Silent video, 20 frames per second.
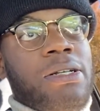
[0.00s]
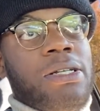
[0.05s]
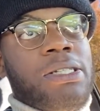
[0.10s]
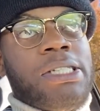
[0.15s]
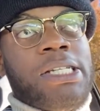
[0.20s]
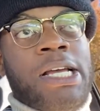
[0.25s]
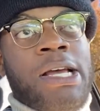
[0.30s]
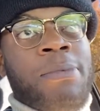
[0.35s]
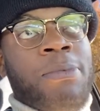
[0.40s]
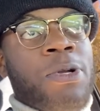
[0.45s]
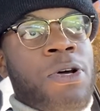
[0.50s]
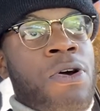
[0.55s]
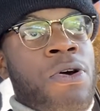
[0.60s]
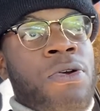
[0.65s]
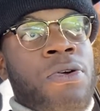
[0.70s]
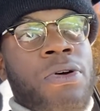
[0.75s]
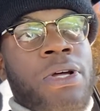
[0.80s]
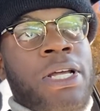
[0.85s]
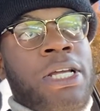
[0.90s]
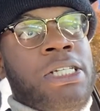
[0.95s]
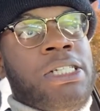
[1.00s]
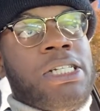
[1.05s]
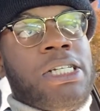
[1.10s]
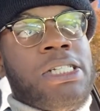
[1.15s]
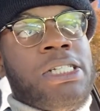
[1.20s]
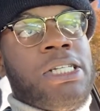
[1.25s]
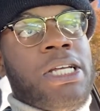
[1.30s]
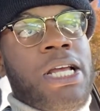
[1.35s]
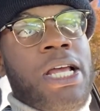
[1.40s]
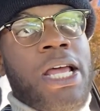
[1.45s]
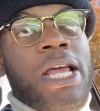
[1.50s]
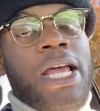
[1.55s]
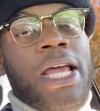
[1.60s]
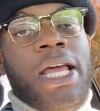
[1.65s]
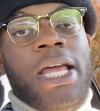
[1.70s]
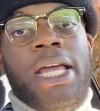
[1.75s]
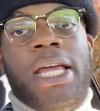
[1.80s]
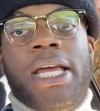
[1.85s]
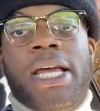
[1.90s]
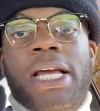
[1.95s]
Sam Darnold, he just
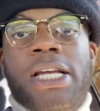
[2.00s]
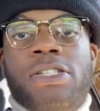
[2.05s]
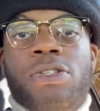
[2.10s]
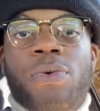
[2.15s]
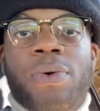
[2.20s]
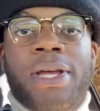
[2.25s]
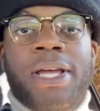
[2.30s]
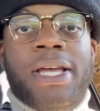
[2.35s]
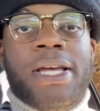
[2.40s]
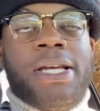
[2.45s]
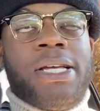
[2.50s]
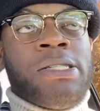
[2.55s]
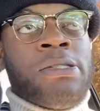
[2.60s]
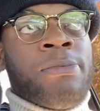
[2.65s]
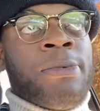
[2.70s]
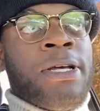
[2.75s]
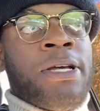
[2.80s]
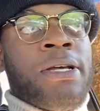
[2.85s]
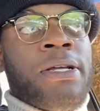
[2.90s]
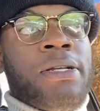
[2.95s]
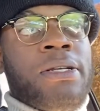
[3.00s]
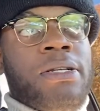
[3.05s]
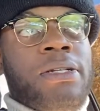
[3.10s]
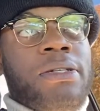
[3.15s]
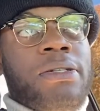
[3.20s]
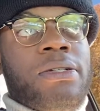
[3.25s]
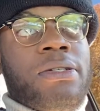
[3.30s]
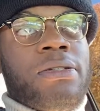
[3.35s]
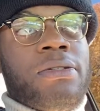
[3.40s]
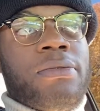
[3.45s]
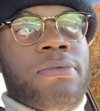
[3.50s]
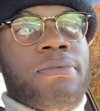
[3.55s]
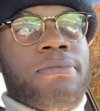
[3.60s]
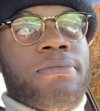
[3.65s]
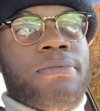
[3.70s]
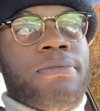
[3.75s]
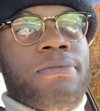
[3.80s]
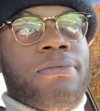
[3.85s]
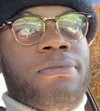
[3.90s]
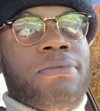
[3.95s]
he is who he is, man.
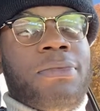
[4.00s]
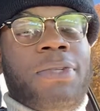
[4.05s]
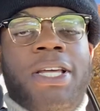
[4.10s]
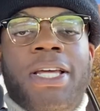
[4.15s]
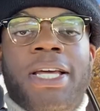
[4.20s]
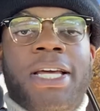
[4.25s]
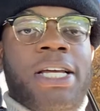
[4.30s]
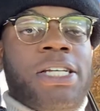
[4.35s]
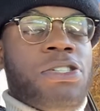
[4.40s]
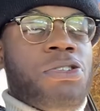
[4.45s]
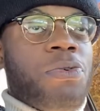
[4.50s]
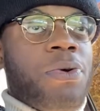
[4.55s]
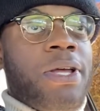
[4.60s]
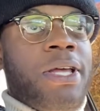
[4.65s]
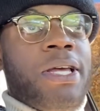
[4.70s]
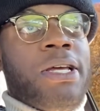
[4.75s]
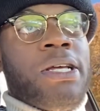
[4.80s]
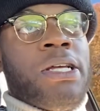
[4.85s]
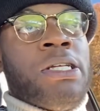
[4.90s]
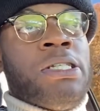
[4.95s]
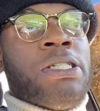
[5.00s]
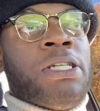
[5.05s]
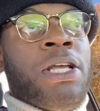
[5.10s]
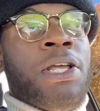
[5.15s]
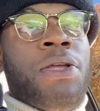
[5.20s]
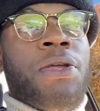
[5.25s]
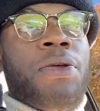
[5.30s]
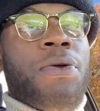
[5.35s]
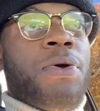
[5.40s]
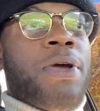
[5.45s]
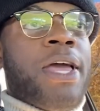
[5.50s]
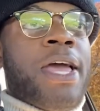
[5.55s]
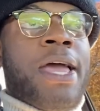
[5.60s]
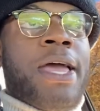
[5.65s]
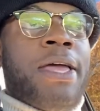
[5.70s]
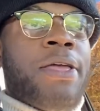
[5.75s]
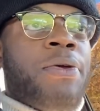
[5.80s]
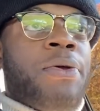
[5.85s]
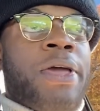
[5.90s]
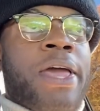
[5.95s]
He is who he is. And you
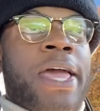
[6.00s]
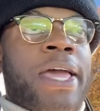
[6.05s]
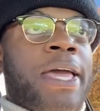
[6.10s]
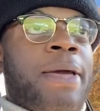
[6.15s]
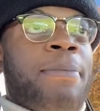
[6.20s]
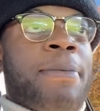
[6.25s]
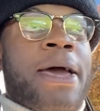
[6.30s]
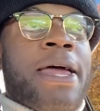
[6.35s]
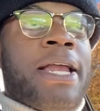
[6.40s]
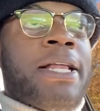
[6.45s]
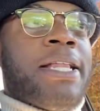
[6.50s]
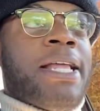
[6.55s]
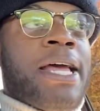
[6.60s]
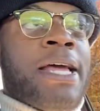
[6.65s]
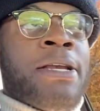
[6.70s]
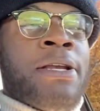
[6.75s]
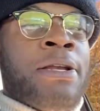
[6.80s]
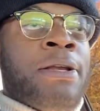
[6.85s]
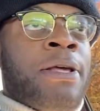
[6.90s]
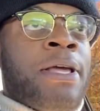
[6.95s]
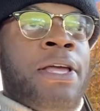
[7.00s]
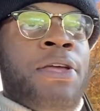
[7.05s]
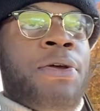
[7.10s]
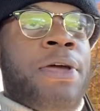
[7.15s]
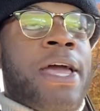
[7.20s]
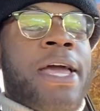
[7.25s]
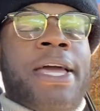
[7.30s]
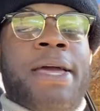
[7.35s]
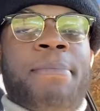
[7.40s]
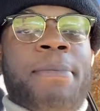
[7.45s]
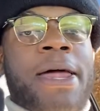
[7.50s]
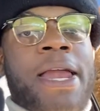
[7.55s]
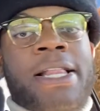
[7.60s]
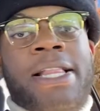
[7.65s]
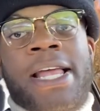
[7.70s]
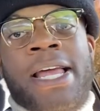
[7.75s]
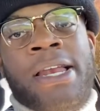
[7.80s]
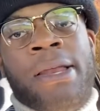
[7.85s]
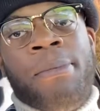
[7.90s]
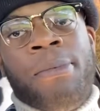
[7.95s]
can't you can't get mad at that. you can't get mad
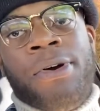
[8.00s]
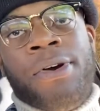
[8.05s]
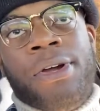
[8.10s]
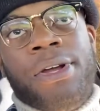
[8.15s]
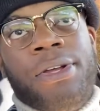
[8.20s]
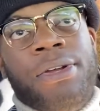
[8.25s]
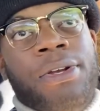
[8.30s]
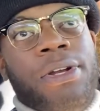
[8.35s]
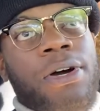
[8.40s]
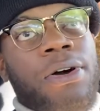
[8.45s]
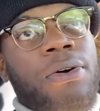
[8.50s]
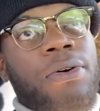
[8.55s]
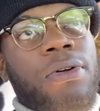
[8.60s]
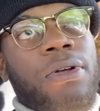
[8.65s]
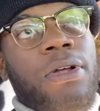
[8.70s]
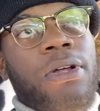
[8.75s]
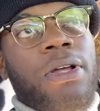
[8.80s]
at that anymore, you know?